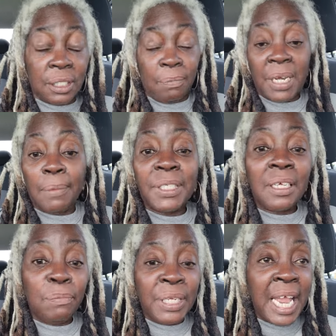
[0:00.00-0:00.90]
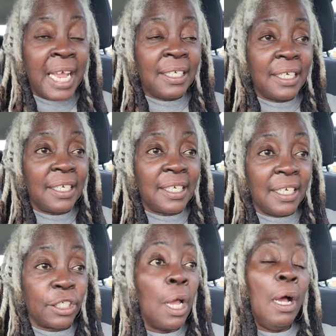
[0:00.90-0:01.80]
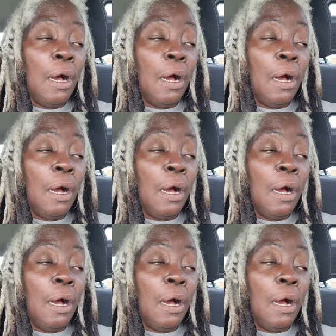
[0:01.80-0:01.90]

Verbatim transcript: Sometimes it could be alien intelligence.